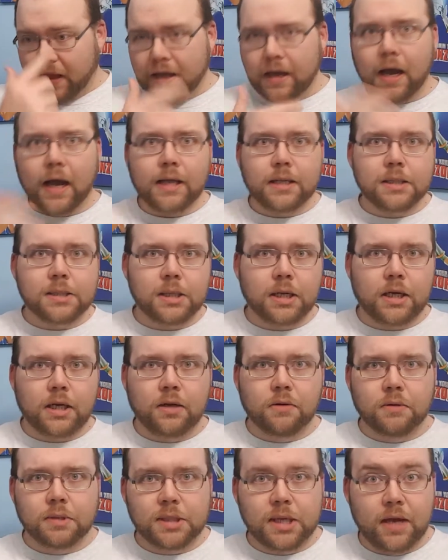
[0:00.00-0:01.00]

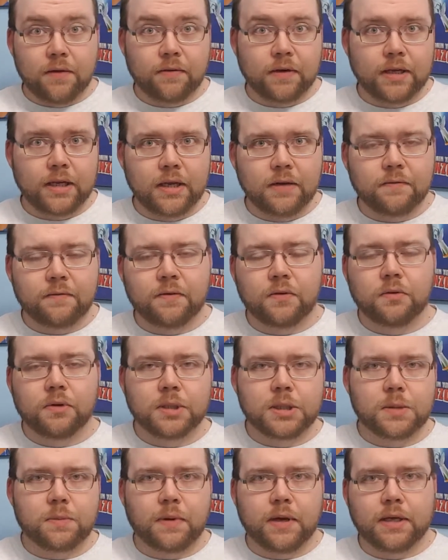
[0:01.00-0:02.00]
Godzilla was heavily
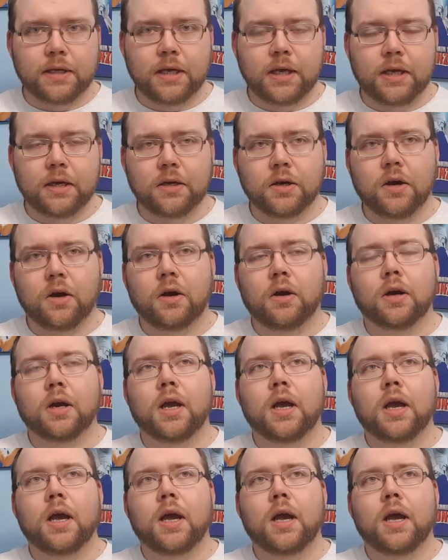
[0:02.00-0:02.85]
influenced by King Kong.